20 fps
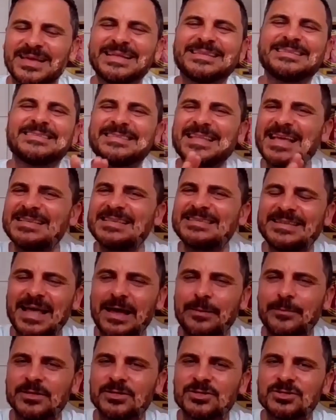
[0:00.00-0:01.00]
It stays
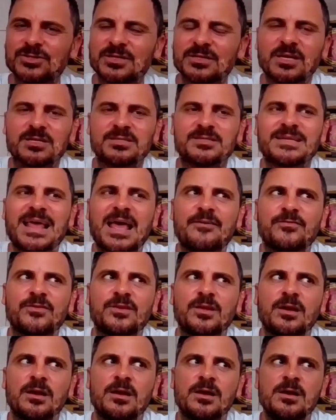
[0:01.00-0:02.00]
damaged. It doesn't
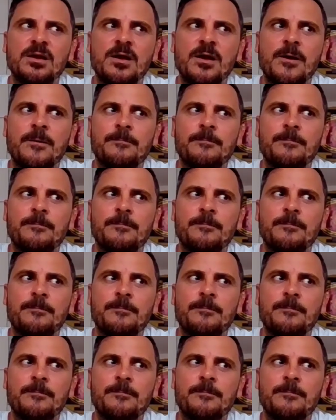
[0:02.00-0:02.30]
have the